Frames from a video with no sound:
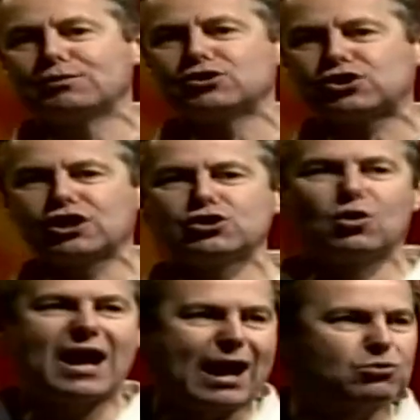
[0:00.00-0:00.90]
and turn
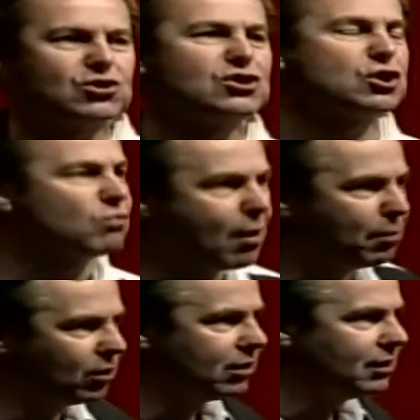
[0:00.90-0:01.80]
your house into
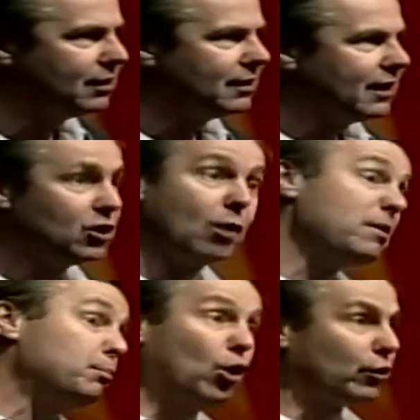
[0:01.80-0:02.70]
rubble. It got a
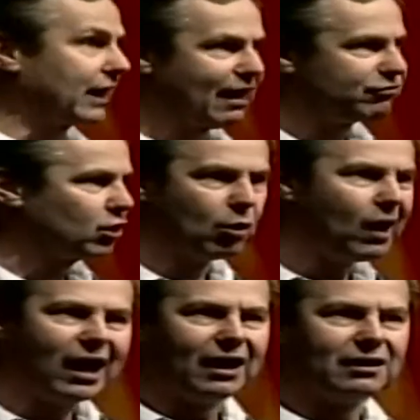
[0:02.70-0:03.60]
bit boring after a
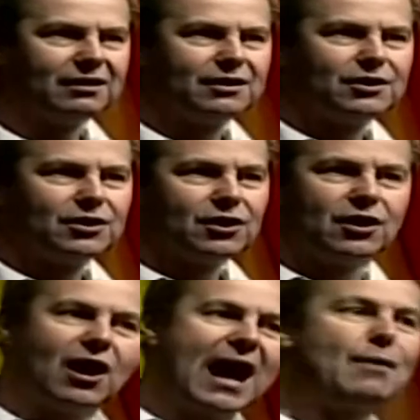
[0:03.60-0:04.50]
while.
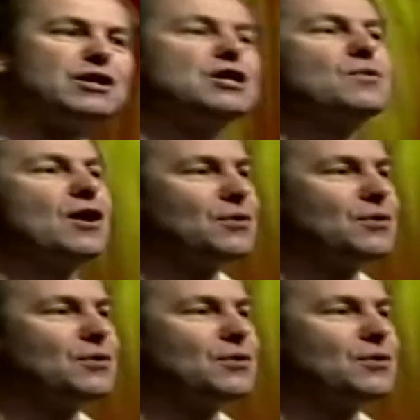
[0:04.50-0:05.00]
How are you, O